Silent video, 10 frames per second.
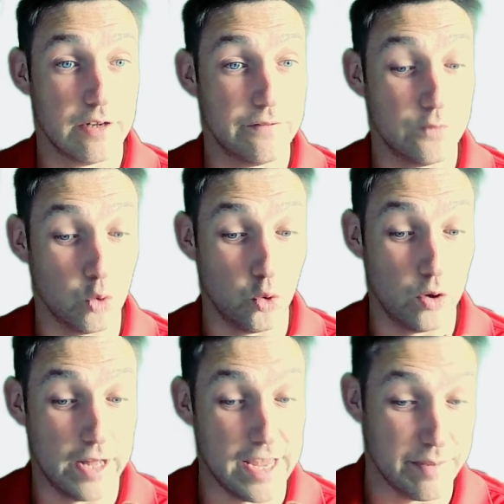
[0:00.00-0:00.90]
for
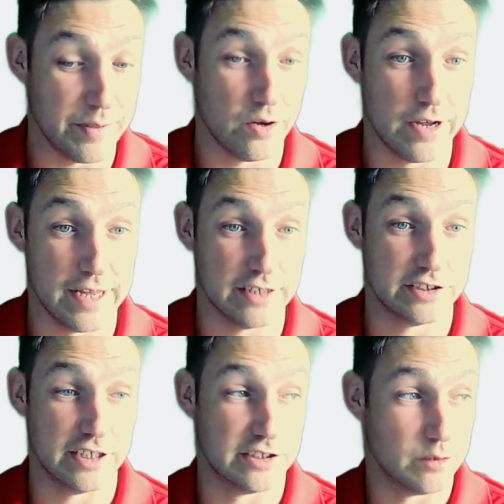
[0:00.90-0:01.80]
API
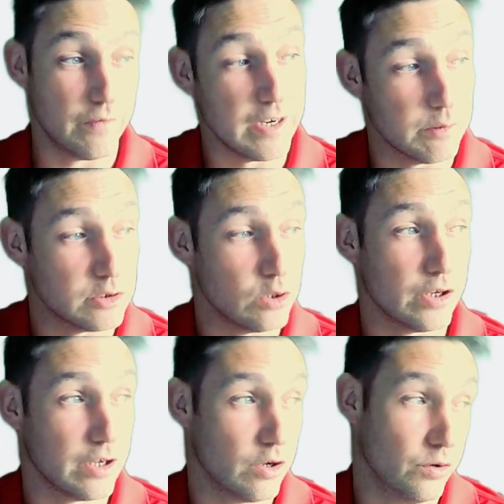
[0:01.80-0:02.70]
access. So if anyone's
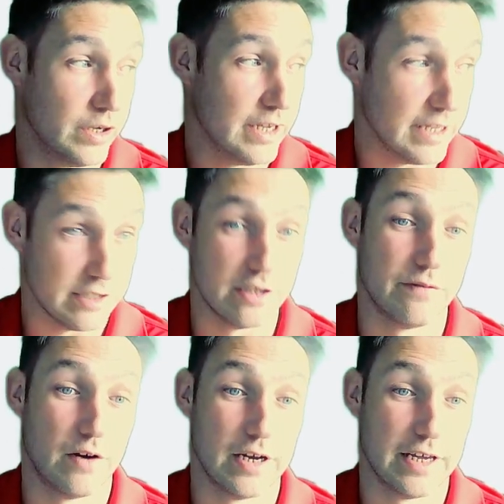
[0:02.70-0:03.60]
looking at hooking into the
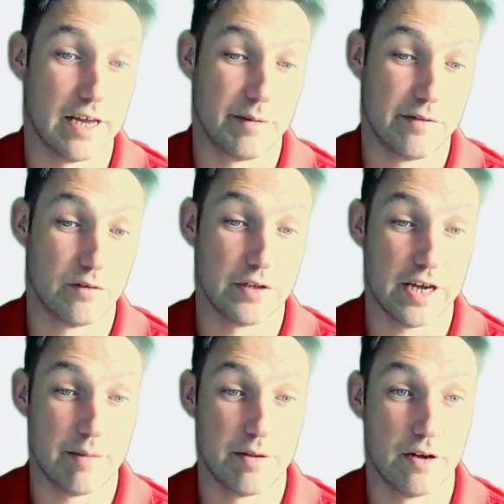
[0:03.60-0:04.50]
filing cabinet through the
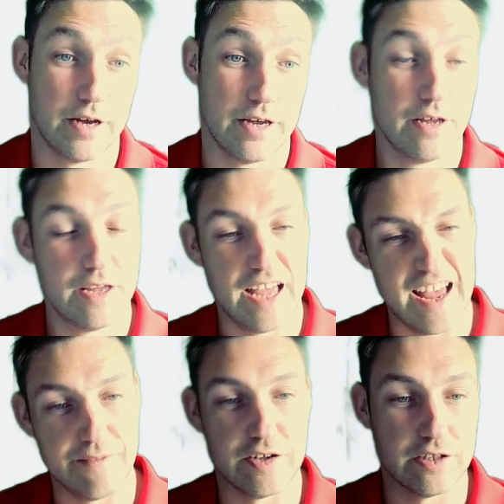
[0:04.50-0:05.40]
API,
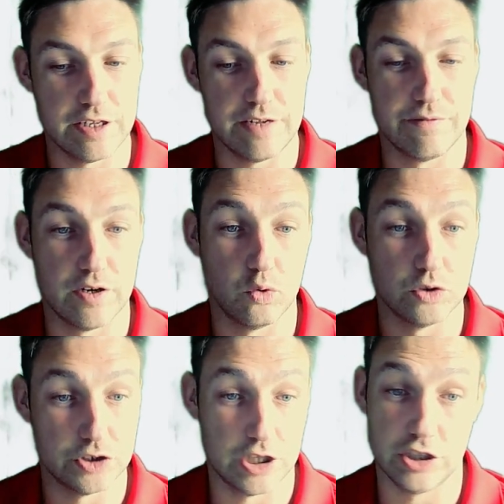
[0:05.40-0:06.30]
having the default
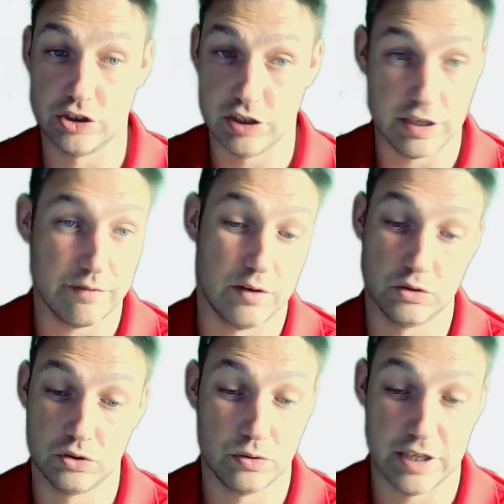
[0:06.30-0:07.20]
search and the default
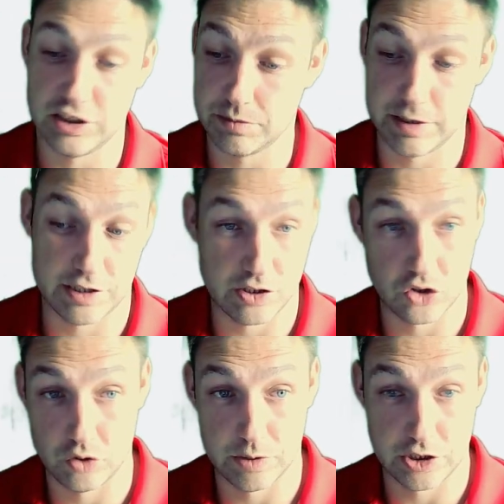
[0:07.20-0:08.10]
store there just makes it
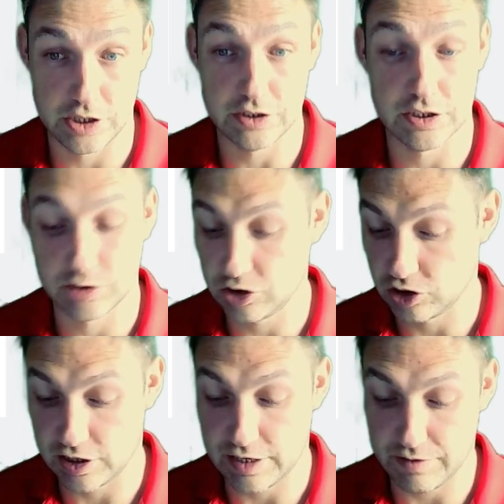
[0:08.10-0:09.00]
so much easier. So
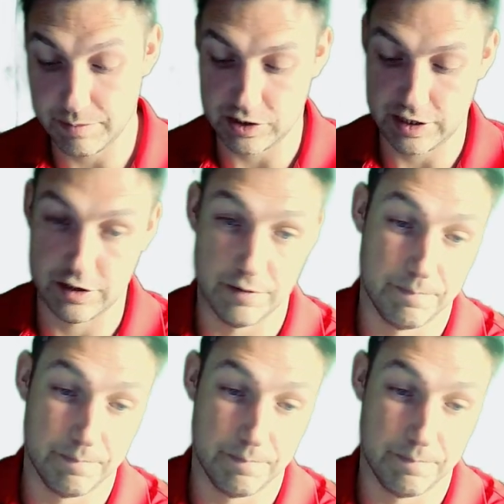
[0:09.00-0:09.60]
just leave them as they are.